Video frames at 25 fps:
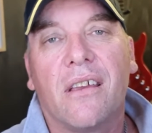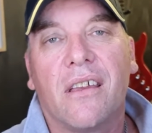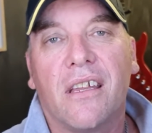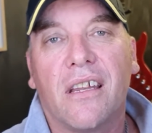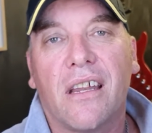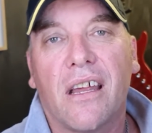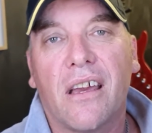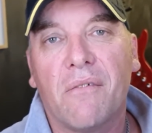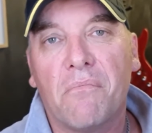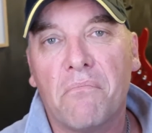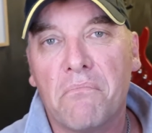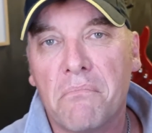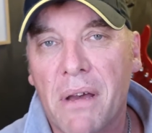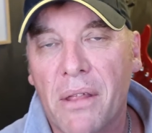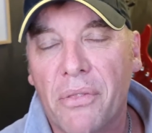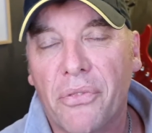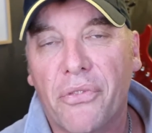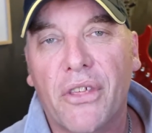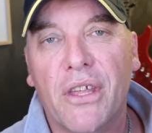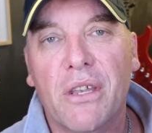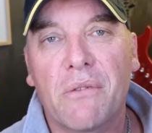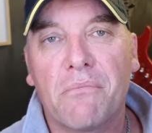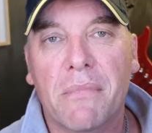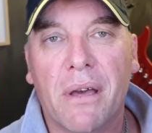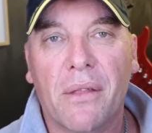you know,
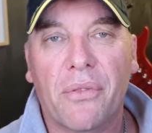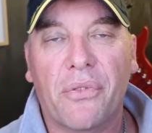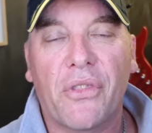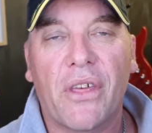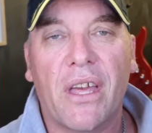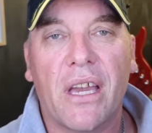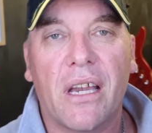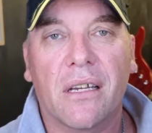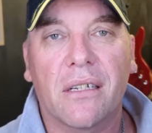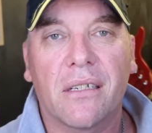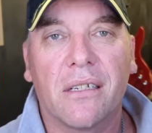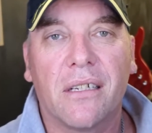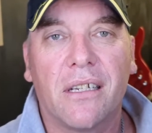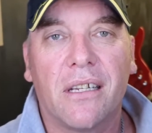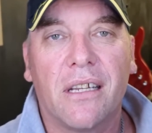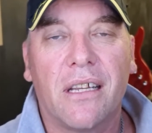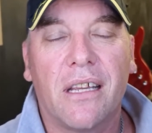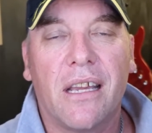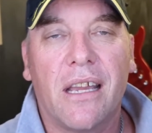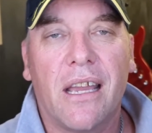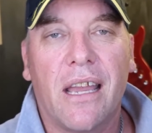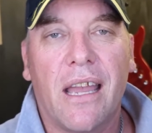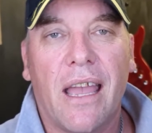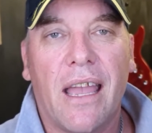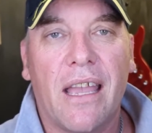month in, month out,
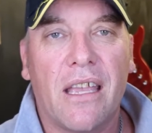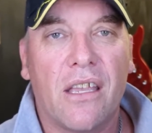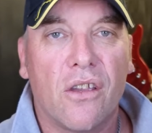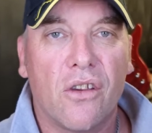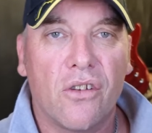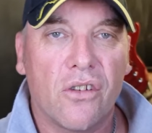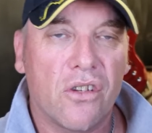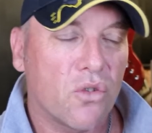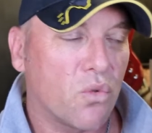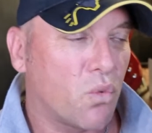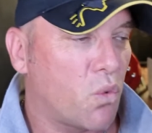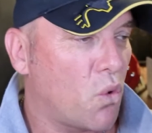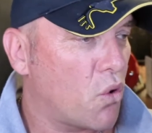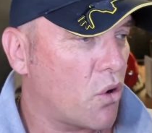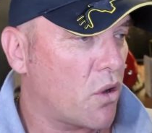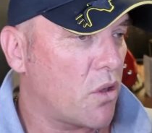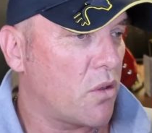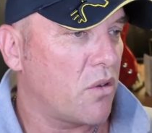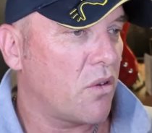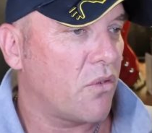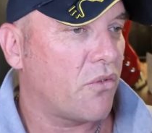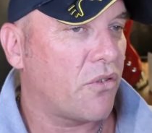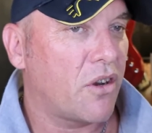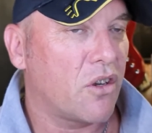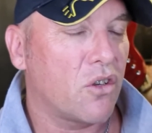and you just walk
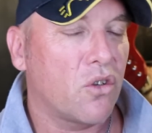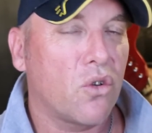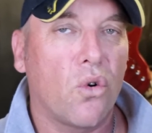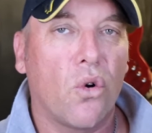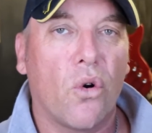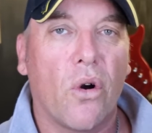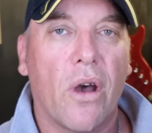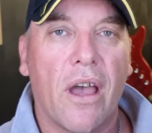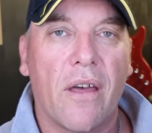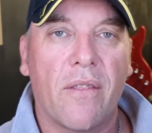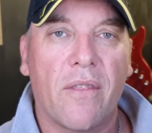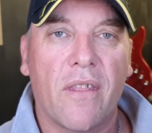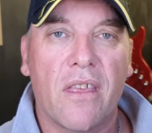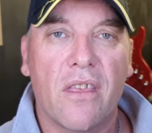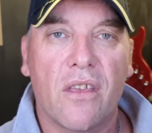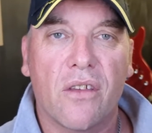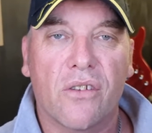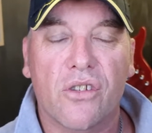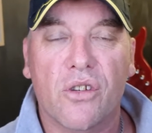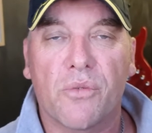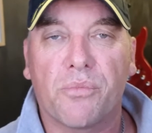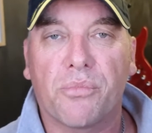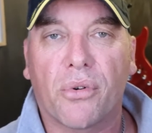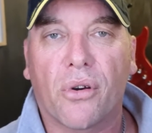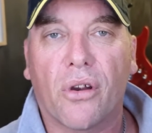in your front door and then you're
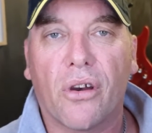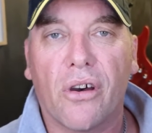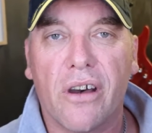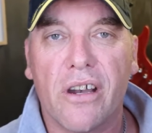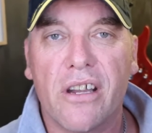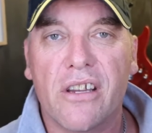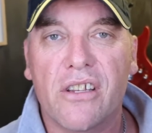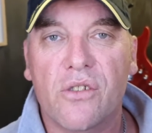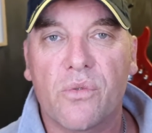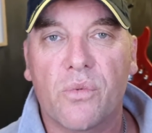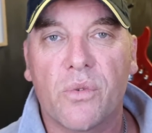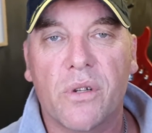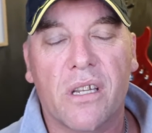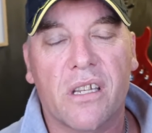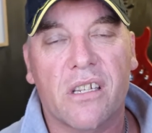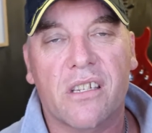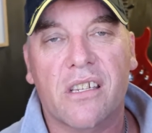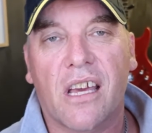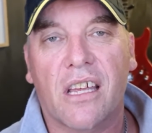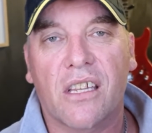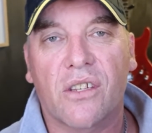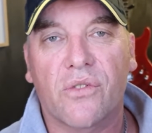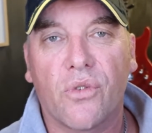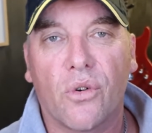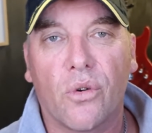surprised when it
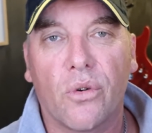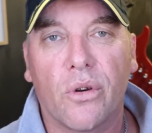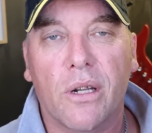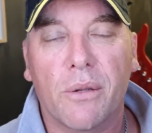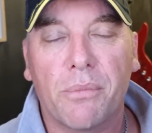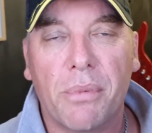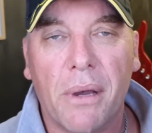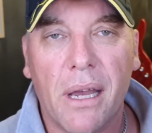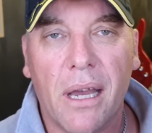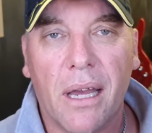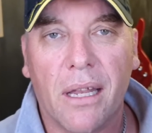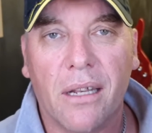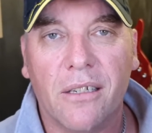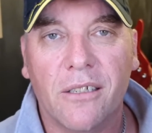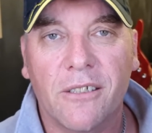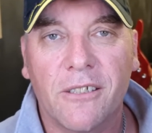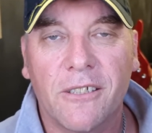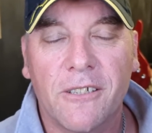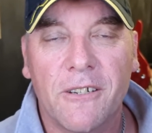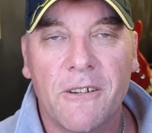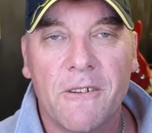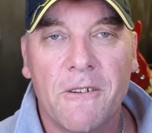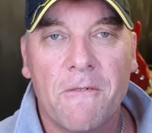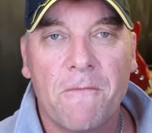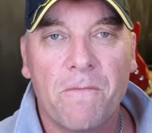starts falling apart.
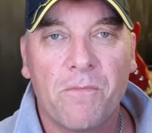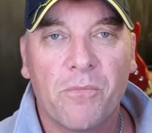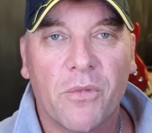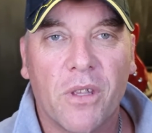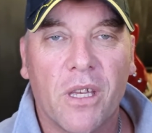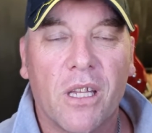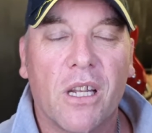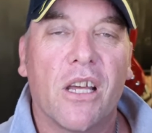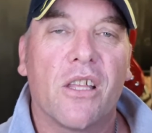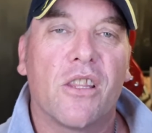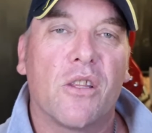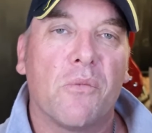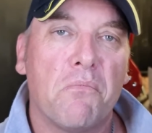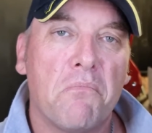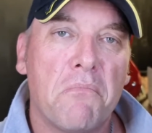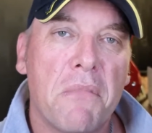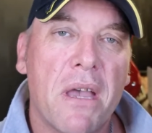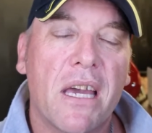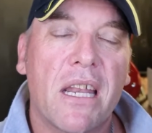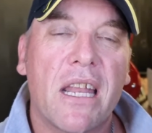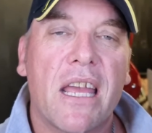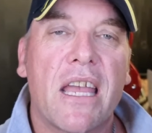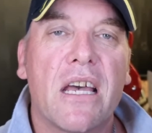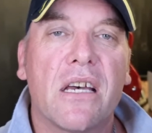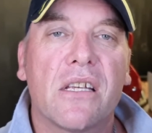You know, the
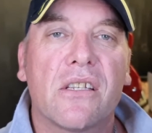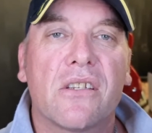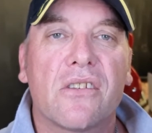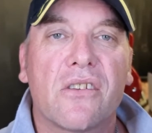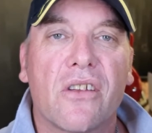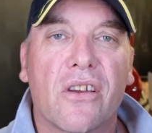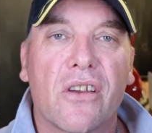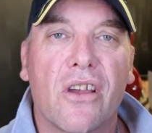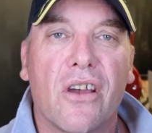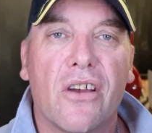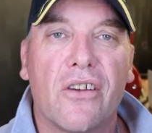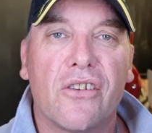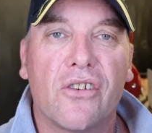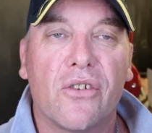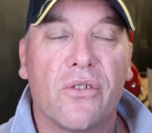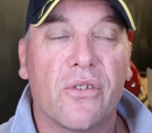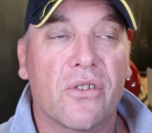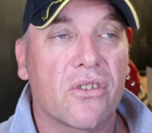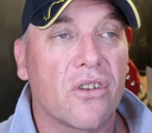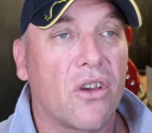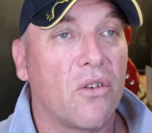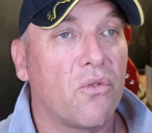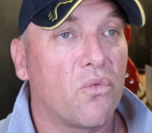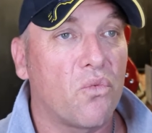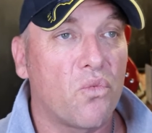amount of houses I go to,
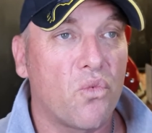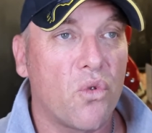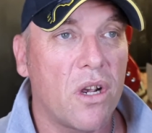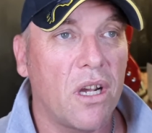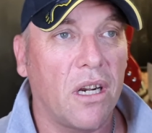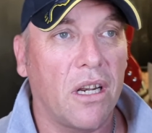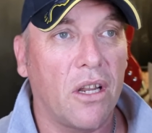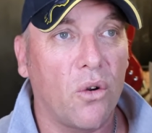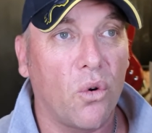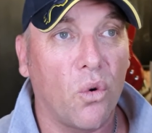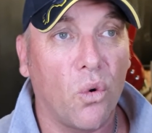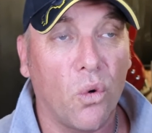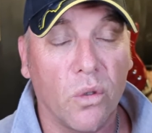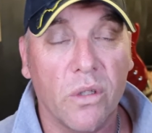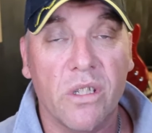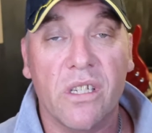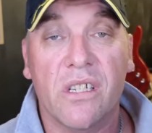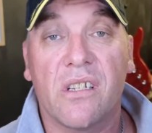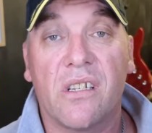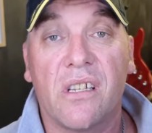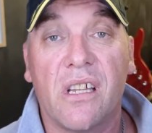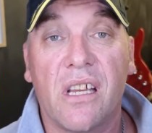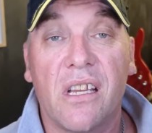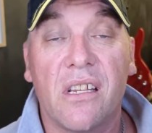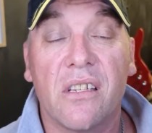it's like really all
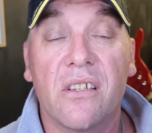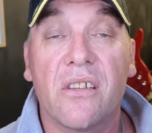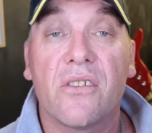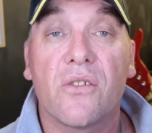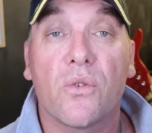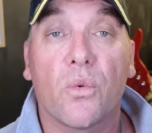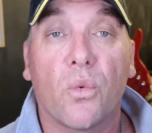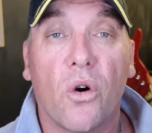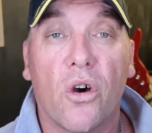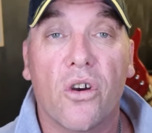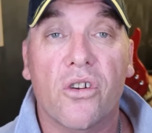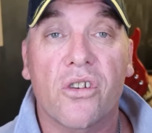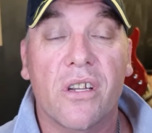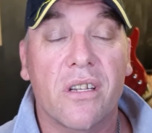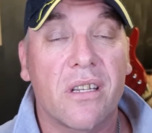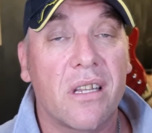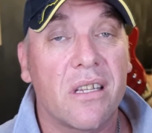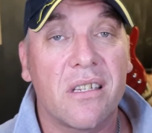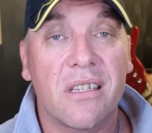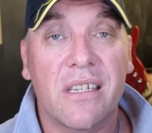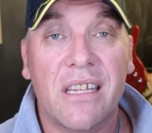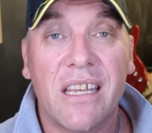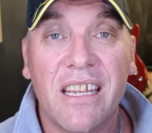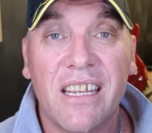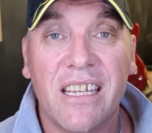this needs is a wash. It
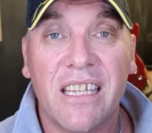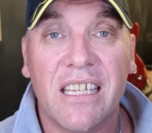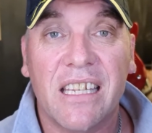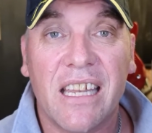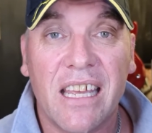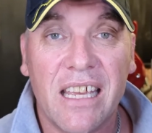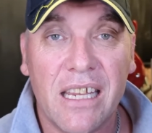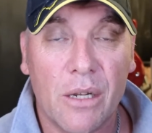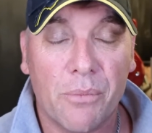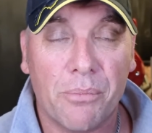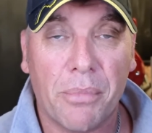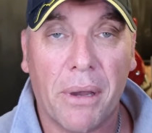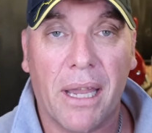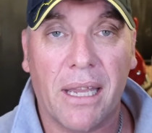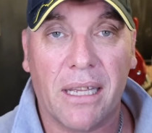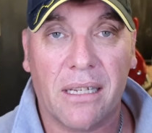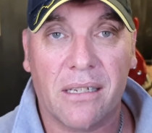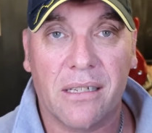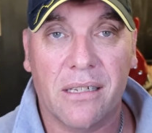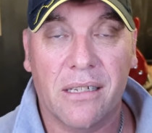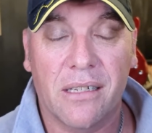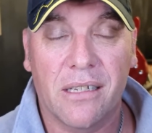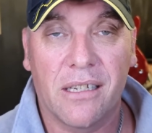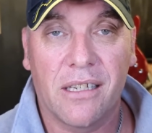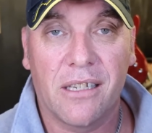doesn't need a
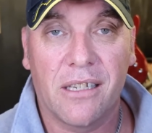paint.